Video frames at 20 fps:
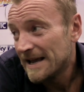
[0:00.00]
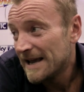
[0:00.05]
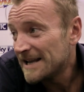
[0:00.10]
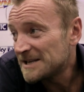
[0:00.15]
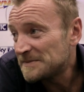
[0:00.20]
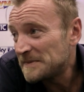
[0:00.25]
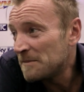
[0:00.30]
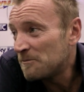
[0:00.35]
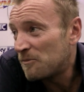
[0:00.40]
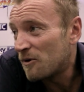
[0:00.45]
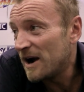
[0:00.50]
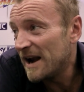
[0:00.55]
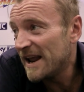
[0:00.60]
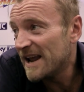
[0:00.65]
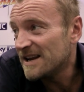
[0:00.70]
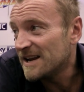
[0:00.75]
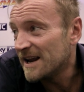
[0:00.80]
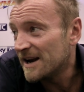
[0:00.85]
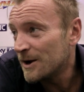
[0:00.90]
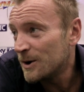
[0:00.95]
It's been
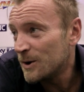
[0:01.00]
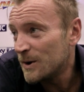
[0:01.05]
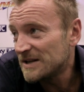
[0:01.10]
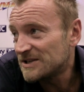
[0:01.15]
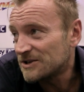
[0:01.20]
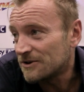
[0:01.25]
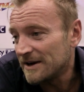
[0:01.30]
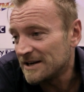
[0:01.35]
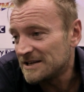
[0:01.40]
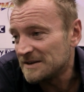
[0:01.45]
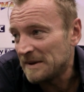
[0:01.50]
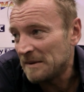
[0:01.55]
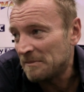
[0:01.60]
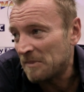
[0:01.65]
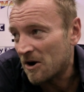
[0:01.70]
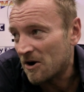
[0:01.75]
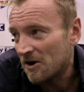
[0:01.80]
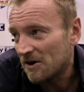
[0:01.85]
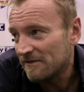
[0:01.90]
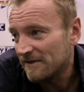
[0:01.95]
brilliant. You know, it's great to be
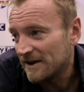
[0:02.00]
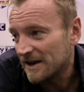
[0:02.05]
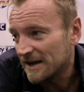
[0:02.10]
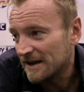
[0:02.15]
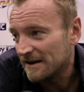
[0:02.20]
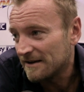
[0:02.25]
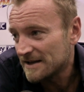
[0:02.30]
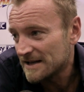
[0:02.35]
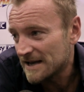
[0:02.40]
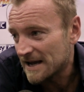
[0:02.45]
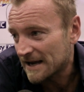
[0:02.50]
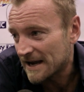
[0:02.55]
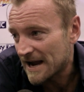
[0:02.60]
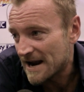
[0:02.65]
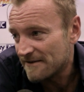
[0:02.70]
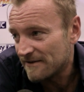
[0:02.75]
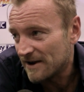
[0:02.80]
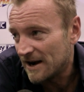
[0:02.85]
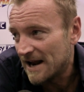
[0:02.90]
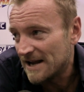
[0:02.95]
part of a
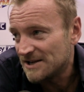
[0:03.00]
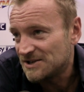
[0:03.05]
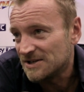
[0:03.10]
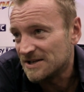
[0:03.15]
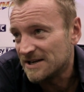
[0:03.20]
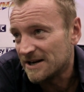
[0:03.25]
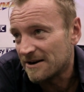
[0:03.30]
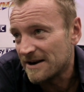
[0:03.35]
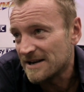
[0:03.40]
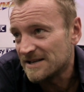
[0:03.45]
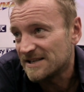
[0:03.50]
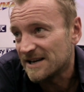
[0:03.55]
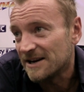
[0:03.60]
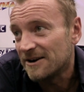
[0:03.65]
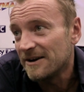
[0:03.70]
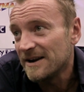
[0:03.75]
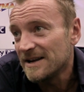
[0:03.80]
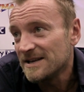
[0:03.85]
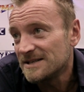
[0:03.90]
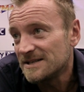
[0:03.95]
kind of a legendary
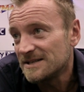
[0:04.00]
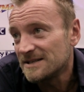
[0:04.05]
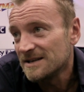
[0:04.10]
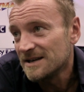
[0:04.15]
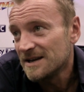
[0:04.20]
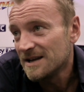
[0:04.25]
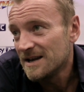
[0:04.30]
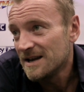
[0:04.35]
series.